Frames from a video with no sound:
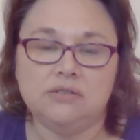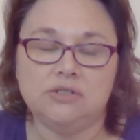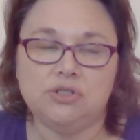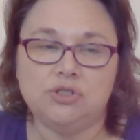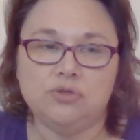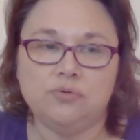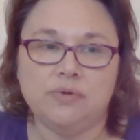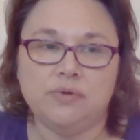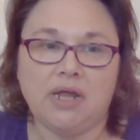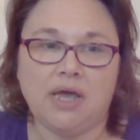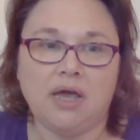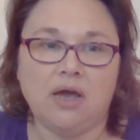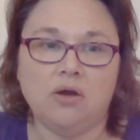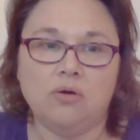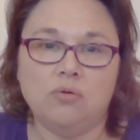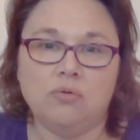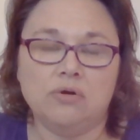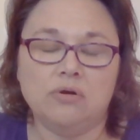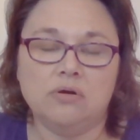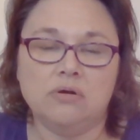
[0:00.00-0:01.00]
to an
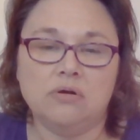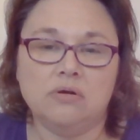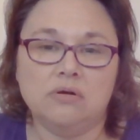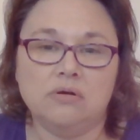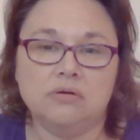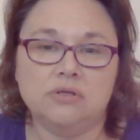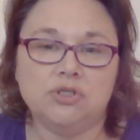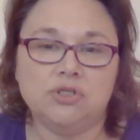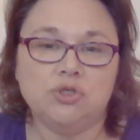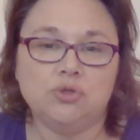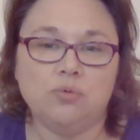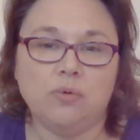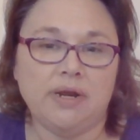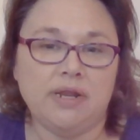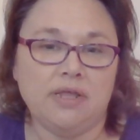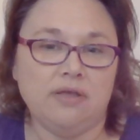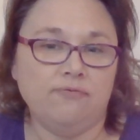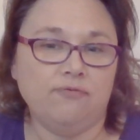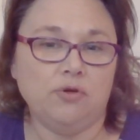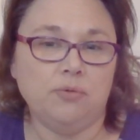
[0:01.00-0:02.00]
hour
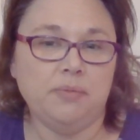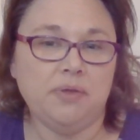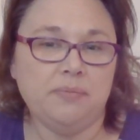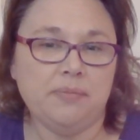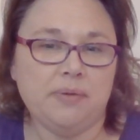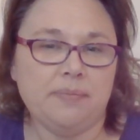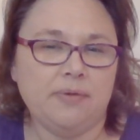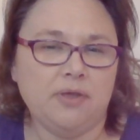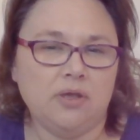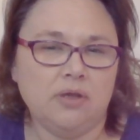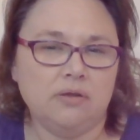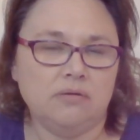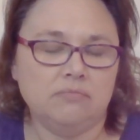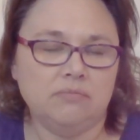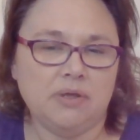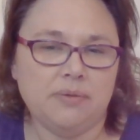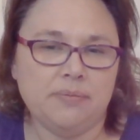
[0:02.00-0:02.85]
20 for me, maybe a